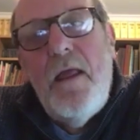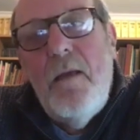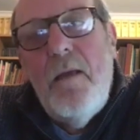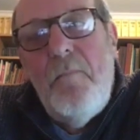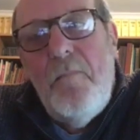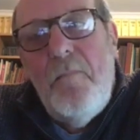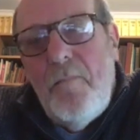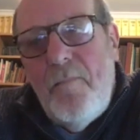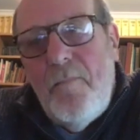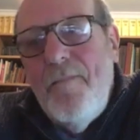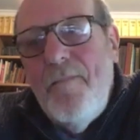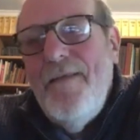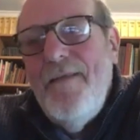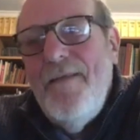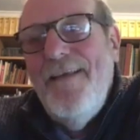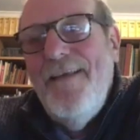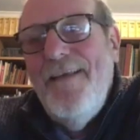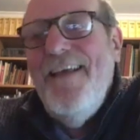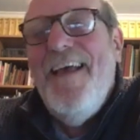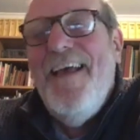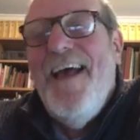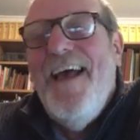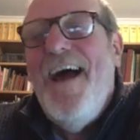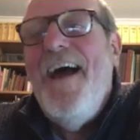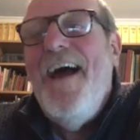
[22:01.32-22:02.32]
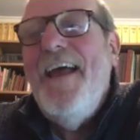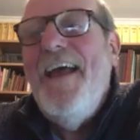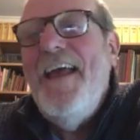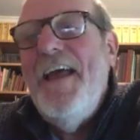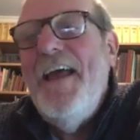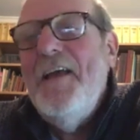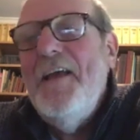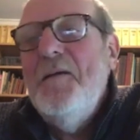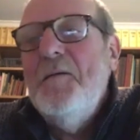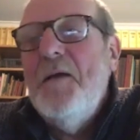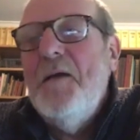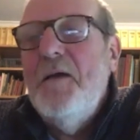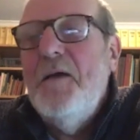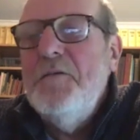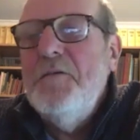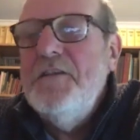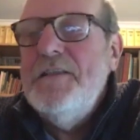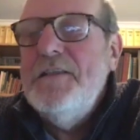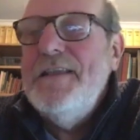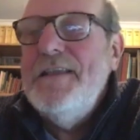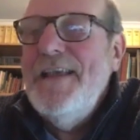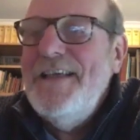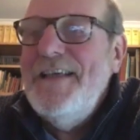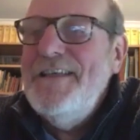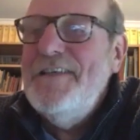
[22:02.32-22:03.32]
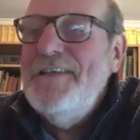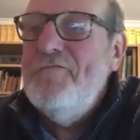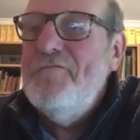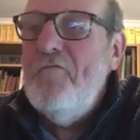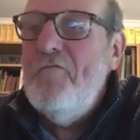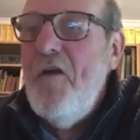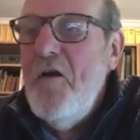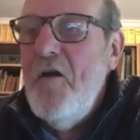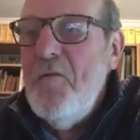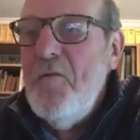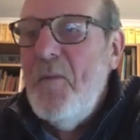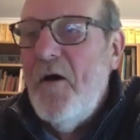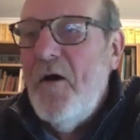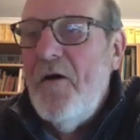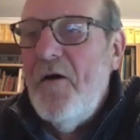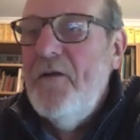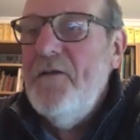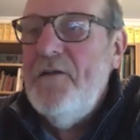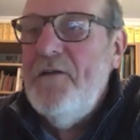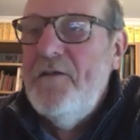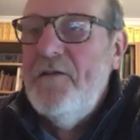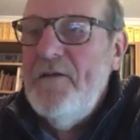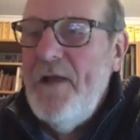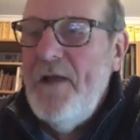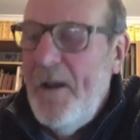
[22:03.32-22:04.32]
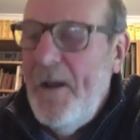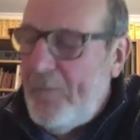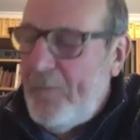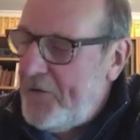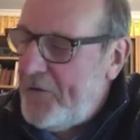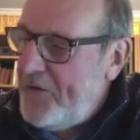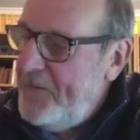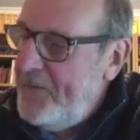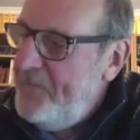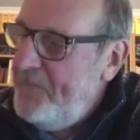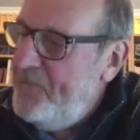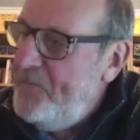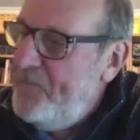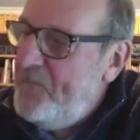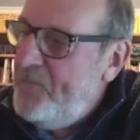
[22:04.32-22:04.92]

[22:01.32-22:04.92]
him. I was his robot double.